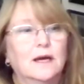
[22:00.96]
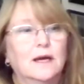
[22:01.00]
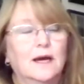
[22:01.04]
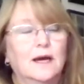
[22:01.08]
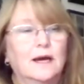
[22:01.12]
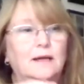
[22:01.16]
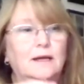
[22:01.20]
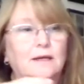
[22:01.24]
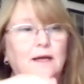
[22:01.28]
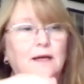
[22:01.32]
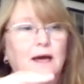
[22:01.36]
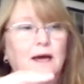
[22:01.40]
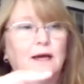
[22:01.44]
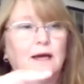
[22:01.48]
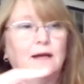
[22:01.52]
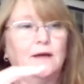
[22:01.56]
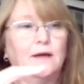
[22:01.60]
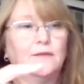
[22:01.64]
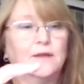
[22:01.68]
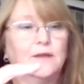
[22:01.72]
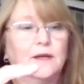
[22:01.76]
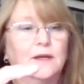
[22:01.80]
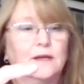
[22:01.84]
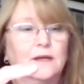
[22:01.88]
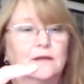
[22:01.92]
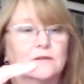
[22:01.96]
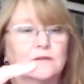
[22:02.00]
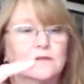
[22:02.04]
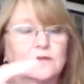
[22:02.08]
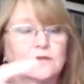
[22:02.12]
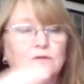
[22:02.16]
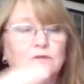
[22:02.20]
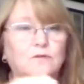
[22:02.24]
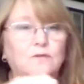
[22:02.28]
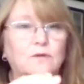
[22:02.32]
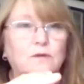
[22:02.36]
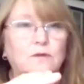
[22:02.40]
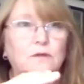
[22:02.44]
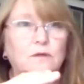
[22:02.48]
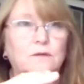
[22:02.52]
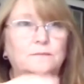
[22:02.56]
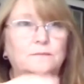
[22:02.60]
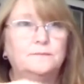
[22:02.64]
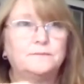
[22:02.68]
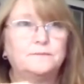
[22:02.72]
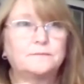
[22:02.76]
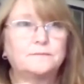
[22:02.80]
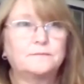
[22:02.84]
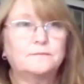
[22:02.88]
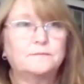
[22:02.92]
and and i think school
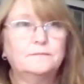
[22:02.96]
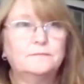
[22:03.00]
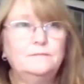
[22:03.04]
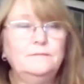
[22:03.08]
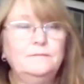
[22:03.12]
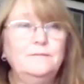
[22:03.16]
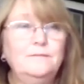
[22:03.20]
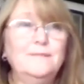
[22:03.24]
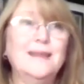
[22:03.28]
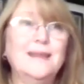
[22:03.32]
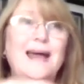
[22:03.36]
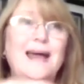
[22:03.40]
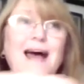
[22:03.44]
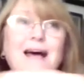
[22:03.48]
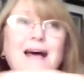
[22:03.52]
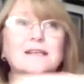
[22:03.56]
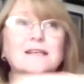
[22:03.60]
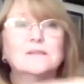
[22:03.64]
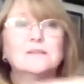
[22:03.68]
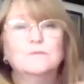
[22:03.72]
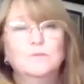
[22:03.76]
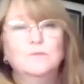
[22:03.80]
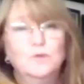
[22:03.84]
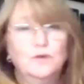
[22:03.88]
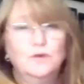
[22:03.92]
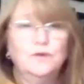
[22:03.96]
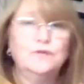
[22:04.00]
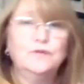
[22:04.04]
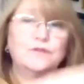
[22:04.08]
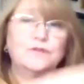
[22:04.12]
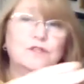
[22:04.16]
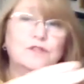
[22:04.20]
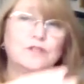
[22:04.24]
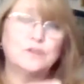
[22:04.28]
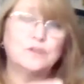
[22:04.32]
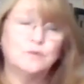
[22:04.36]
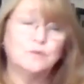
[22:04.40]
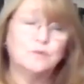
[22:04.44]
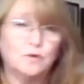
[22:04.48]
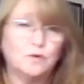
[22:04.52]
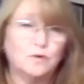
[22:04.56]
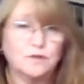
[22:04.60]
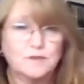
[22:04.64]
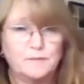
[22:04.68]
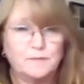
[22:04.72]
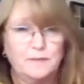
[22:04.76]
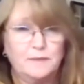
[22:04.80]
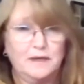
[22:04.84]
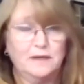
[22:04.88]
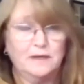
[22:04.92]
has moved
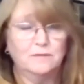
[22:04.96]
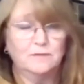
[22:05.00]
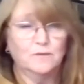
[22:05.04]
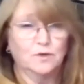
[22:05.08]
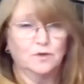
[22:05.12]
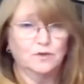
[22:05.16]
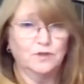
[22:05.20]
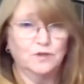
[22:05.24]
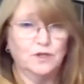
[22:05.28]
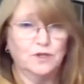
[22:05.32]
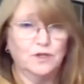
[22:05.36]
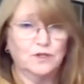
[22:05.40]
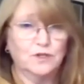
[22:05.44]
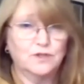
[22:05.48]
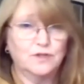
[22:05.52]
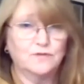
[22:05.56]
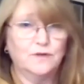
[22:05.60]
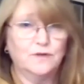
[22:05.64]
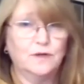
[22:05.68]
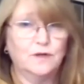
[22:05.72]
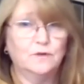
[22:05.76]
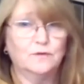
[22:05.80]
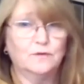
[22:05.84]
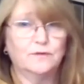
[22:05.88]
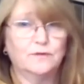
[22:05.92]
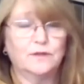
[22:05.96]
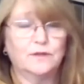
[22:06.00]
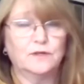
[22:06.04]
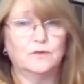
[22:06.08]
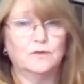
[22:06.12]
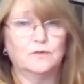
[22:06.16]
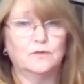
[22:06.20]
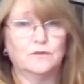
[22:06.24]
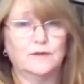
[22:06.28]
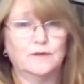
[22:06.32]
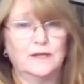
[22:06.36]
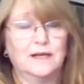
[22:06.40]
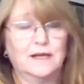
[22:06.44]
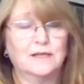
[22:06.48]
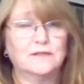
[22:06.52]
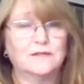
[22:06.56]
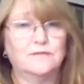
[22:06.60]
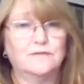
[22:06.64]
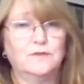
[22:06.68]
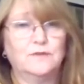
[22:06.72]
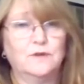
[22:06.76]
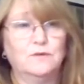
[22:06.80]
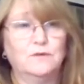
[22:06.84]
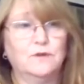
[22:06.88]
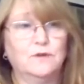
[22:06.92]
towards being more nurturing over over the last
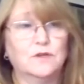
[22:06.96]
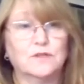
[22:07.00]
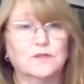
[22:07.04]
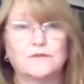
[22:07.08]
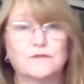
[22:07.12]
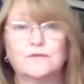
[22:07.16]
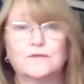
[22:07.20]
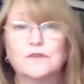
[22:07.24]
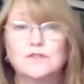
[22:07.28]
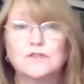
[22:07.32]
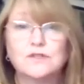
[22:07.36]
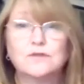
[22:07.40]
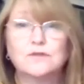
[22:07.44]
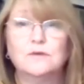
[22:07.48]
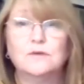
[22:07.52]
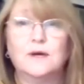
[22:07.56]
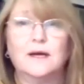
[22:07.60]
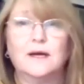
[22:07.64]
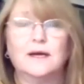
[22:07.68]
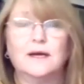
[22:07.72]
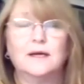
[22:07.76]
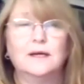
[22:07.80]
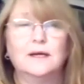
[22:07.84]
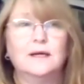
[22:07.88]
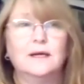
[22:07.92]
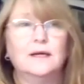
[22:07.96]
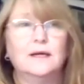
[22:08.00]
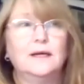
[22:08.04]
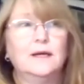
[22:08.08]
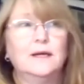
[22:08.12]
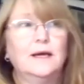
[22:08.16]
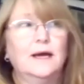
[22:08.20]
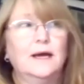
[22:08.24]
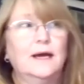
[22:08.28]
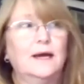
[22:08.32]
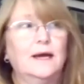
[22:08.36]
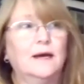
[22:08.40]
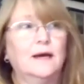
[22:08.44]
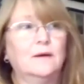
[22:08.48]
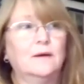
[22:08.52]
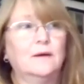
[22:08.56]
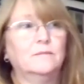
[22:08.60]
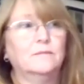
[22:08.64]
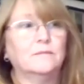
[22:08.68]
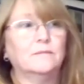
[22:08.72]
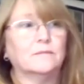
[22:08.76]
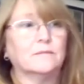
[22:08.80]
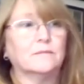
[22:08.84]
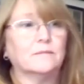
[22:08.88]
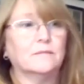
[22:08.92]
few years for sure
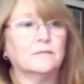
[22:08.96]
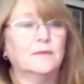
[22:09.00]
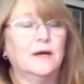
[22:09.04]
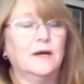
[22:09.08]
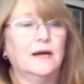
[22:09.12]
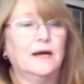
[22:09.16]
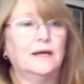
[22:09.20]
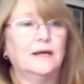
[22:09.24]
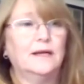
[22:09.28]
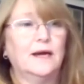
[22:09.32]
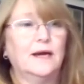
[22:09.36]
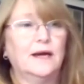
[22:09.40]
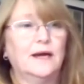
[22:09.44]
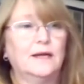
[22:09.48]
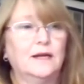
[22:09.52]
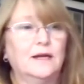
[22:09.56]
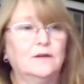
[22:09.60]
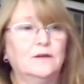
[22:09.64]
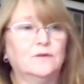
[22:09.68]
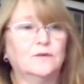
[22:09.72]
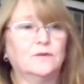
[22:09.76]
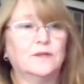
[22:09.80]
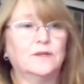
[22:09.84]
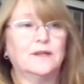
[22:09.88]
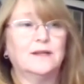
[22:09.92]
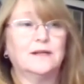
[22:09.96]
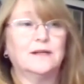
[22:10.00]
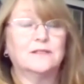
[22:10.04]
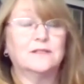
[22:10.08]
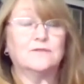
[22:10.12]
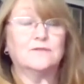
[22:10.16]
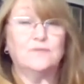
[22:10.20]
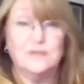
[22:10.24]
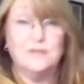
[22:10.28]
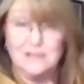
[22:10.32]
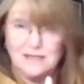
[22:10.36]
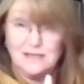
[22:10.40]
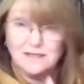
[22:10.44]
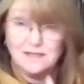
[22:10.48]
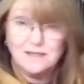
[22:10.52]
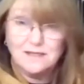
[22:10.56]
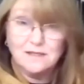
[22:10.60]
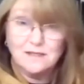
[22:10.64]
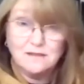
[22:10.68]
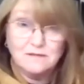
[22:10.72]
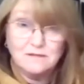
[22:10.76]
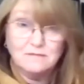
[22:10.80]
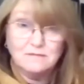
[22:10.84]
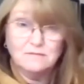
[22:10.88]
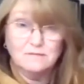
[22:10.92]
um, and and i know that that's
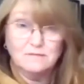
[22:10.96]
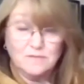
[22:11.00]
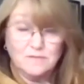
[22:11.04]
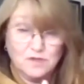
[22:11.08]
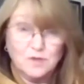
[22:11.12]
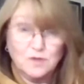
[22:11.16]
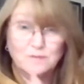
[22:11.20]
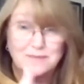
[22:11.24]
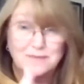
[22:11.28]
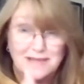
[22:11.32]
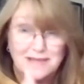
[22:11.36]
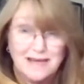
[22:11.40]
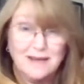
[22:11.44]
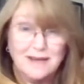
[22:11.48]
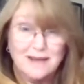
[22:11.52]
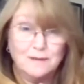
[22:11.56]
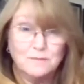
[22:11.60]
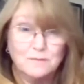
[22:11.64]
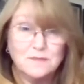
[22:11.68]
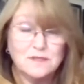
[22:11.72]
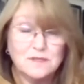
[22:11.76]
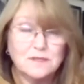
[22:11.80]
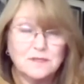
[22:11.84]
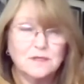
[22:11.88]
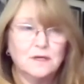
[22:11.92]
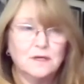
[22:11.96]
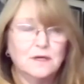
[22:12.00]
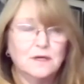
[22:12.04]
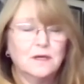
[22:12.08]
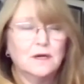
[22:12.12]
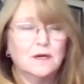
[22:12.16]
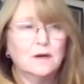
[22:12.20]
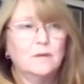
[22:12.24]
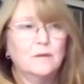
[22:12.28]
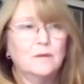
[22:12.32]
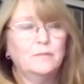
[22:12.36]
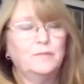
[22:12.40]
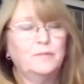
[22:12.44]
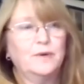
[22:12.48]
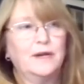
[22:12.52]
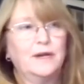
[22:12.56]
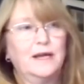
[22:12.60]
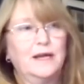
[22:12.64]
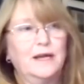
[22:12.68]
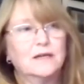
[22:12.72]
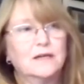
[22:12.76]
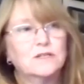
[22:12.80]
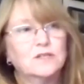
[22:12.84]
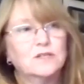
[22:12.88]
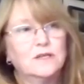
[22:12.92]
resisted sometimes but i
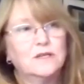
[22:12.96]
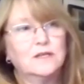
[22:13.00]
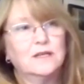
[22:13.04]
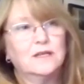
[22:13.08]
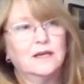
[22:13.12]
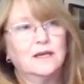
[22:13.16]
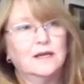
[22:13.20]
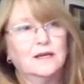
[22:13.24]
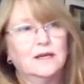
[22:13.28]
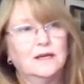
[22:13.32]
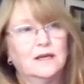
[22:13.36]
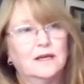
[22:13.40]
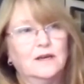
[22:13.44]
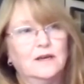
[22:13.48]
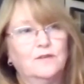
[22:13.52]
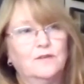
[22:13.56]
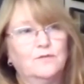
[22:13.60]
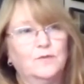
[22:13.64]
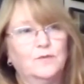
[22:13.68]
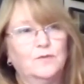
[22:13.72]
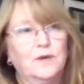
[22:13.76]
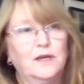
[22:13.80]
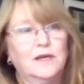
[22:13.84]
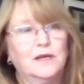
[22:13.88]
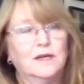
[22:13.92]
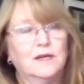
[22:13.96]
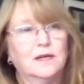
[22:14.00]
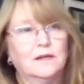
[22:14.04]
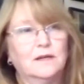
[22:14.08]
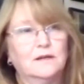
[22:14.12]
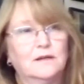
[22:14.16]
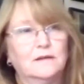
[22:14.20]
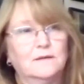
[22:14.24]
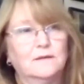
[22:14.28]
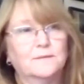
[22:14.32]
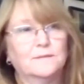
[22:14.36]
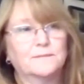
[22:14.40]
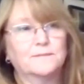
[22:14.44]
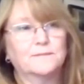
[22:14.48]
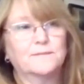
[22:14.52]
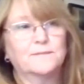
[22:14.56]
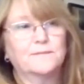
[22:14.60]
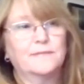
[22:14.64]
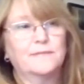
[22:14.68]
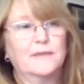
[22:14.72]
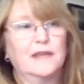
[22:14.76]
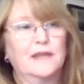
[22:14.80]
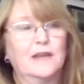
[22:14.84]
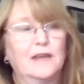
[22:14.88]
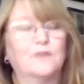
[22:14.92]
actually think if we can
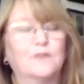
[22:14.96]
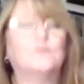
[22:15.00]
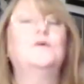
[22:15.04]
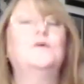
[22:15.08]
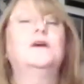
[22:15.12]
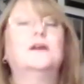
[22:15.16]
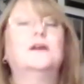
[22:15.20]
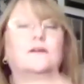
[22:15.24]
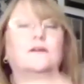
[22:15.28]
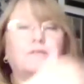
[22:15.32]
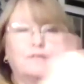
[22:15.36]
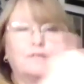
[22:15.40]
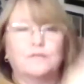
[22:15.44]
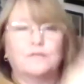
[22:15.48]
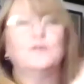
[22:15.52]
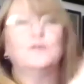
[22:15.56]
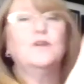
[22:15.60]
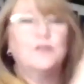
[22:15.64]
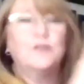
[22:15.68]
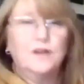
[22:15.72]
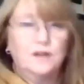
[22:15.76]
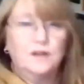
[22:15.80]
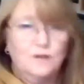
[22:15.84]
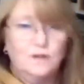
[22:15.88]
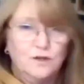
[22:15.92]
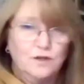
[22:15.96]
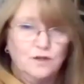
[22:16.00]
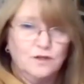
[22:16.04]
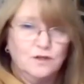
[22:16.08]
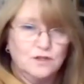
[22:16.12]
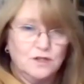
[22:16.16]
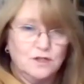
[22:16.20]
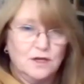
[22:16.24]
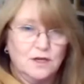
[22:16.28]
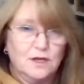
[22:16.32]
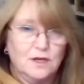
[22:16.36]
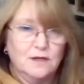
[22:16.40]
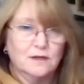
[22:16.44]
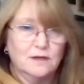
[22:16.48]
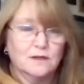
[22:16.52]
if we can further nurture